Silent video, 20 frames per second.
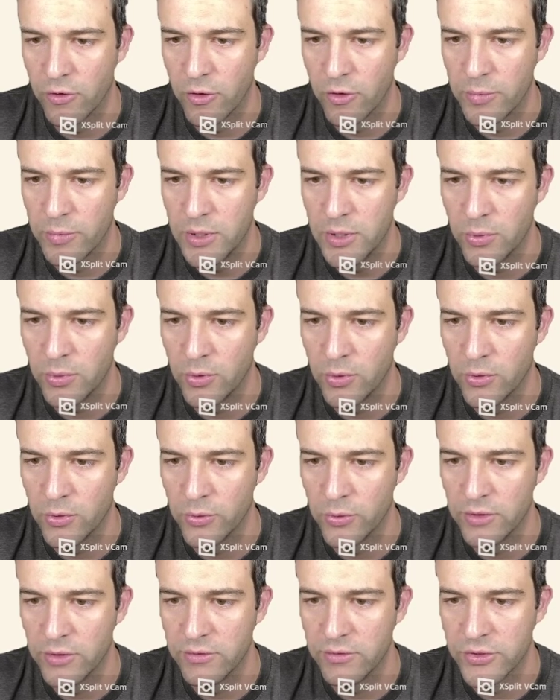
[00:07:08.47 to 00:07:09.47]
the people who
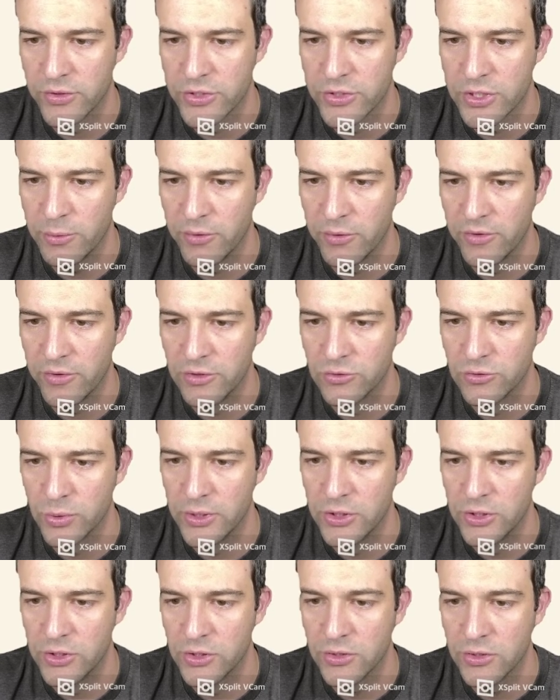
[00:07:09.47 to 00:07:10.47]
live in some of these
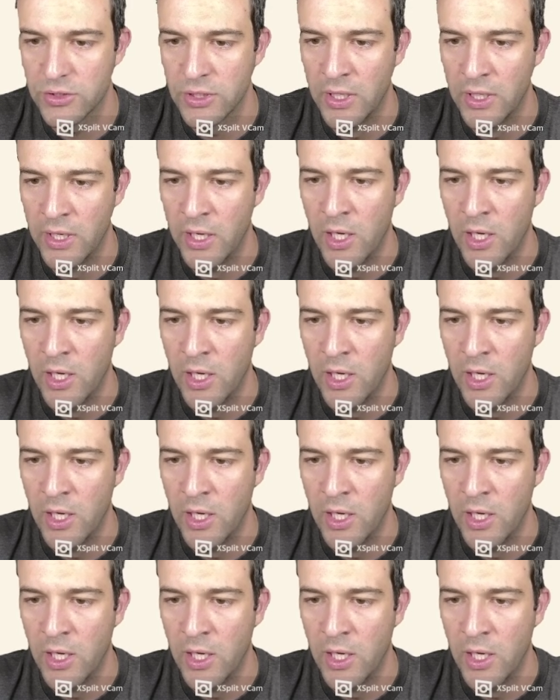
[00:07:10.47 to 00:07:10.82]
regions